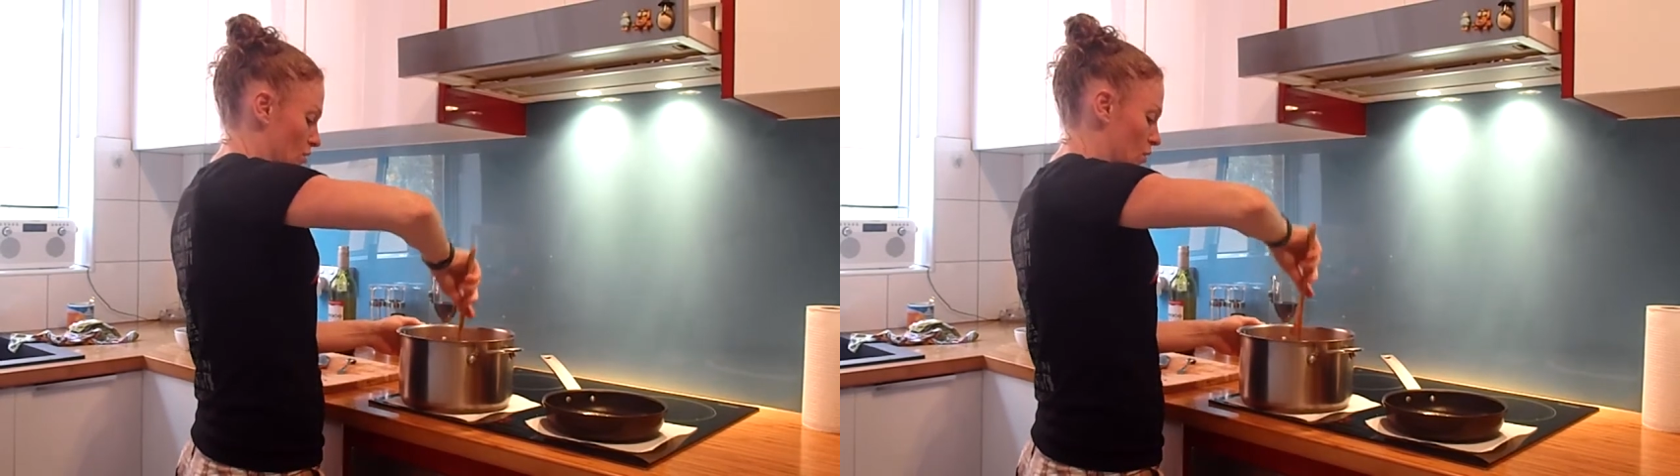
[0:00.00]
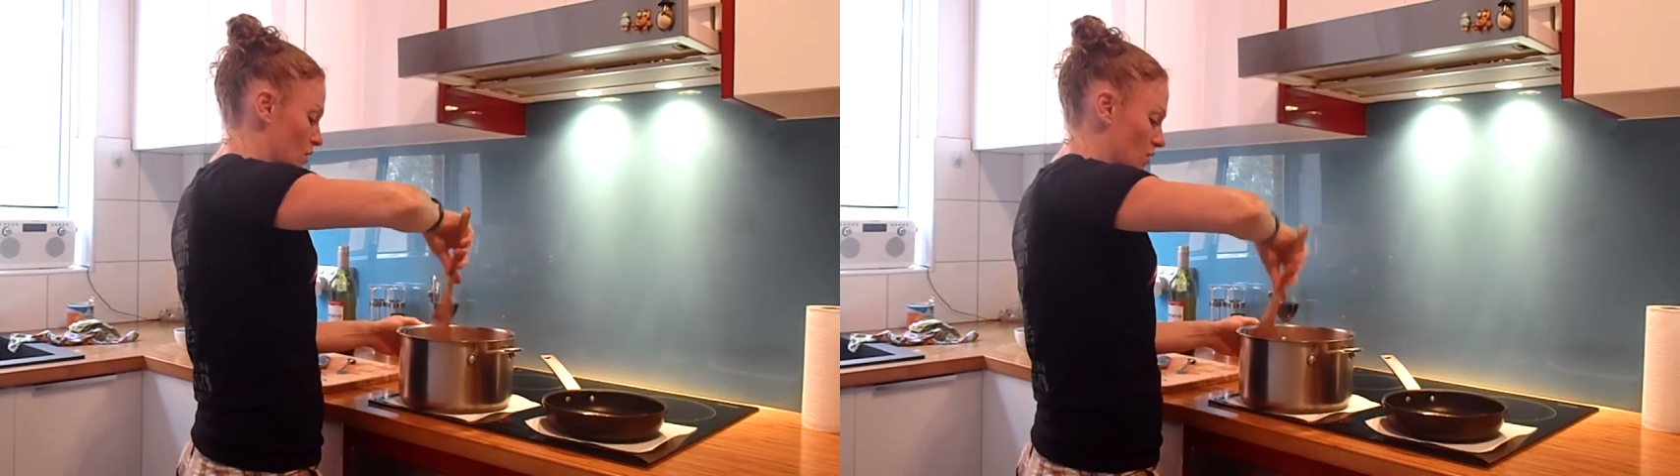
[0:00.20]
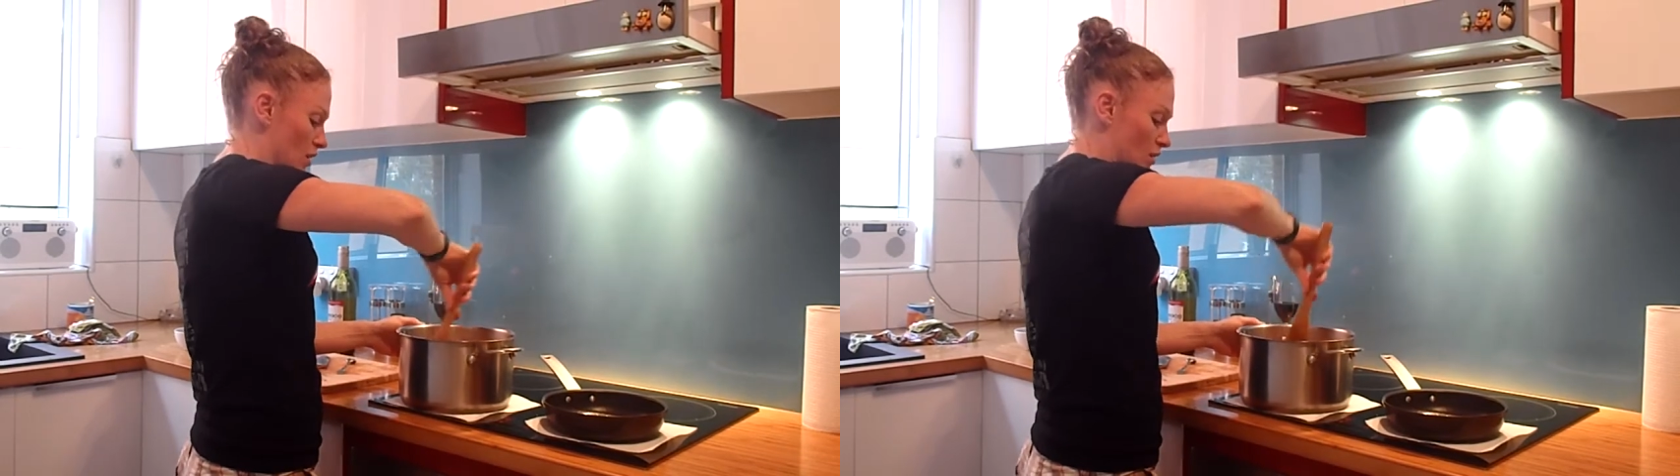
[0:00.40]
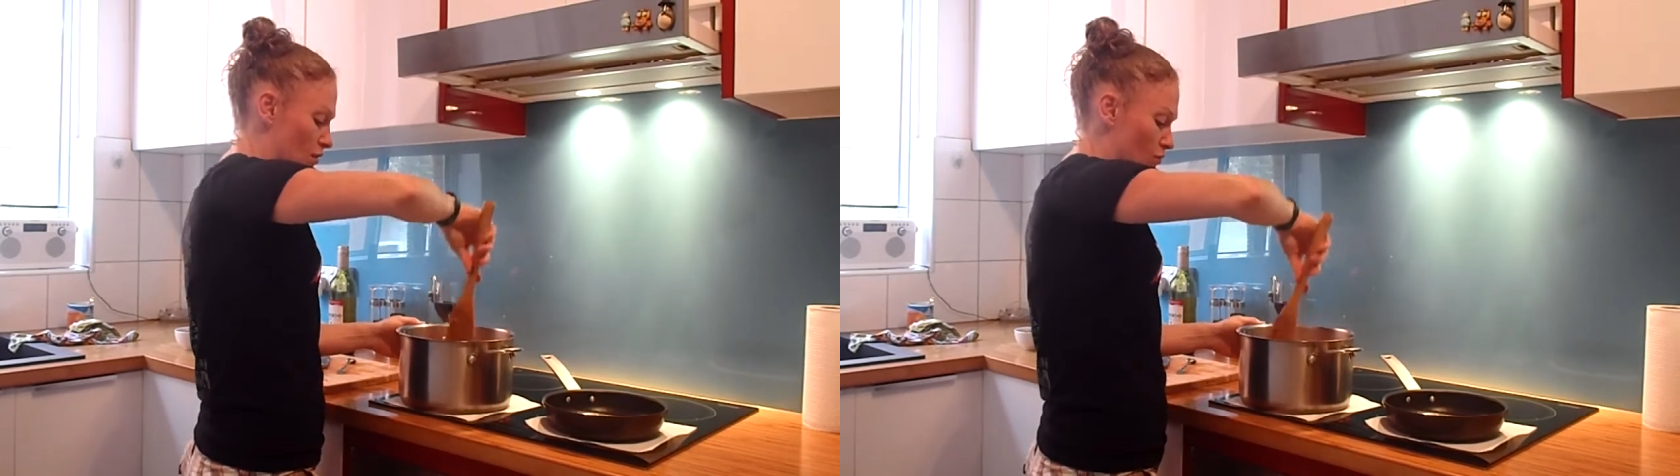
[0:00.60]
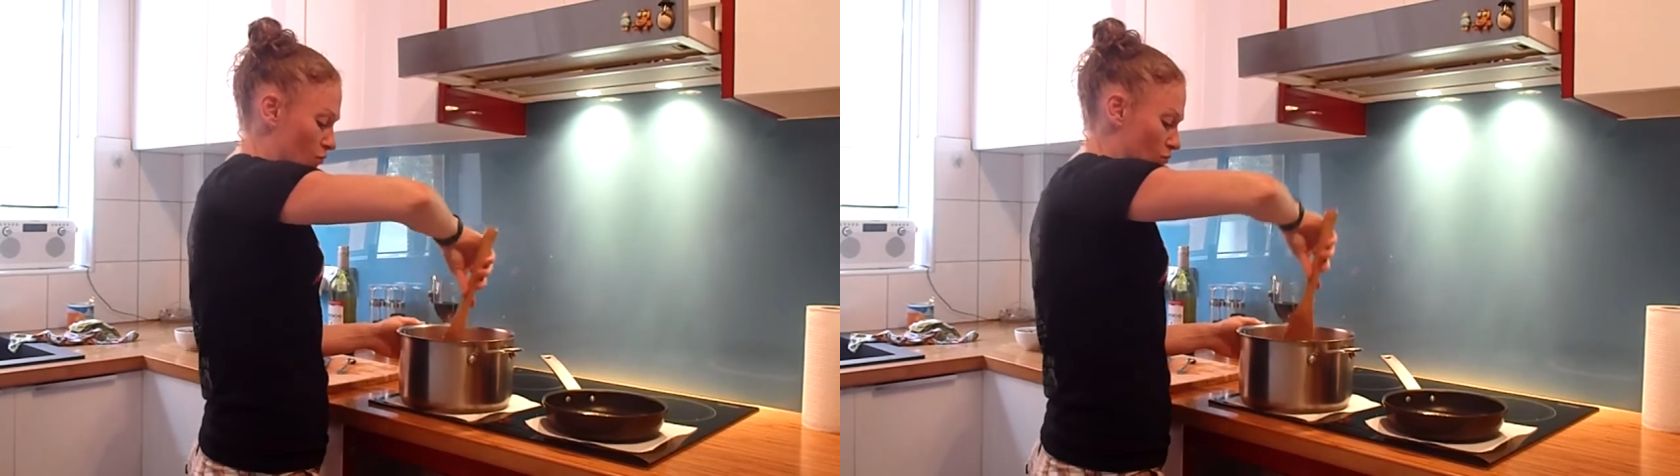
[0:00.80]
So
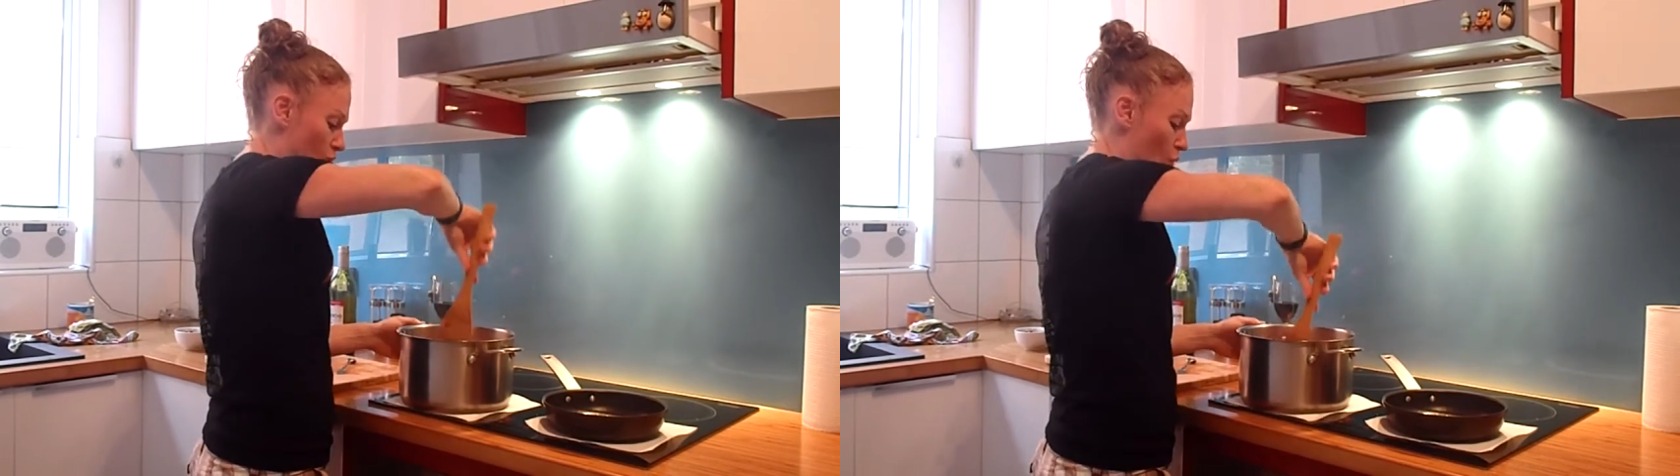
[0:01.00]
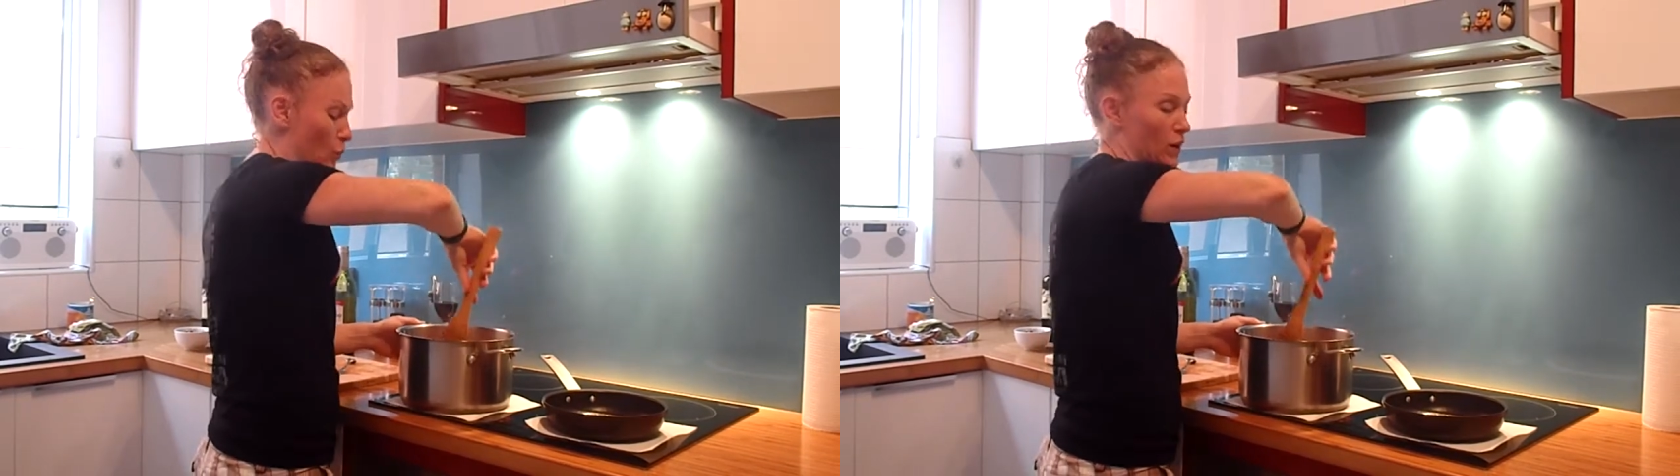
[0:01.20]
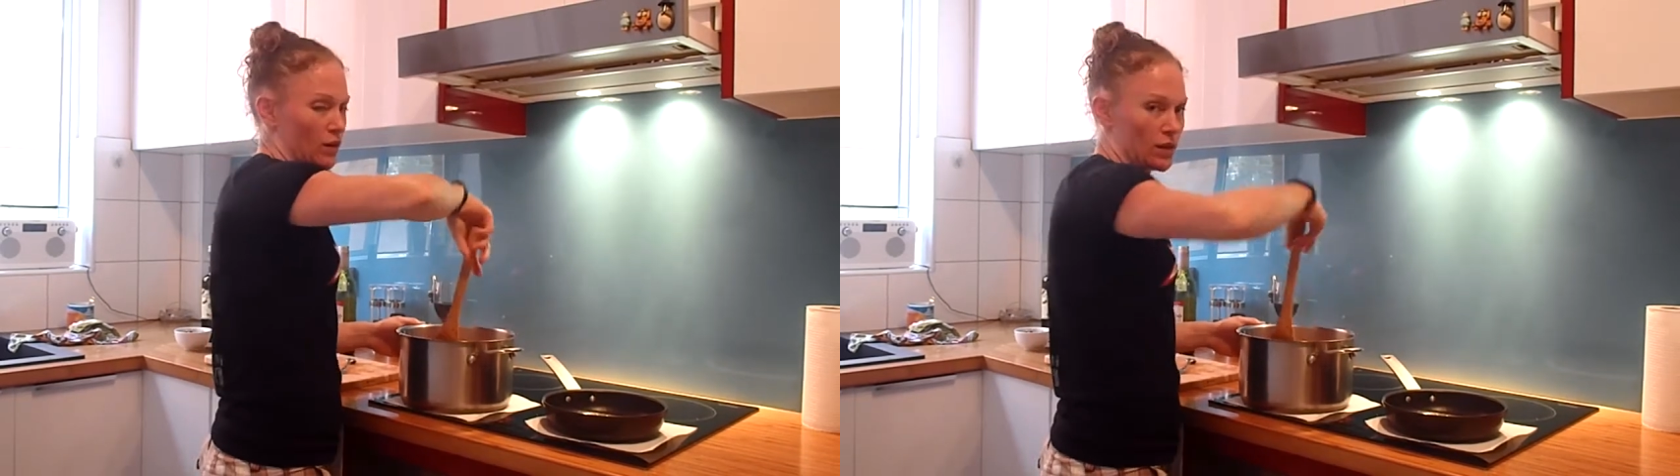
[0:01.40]
we don't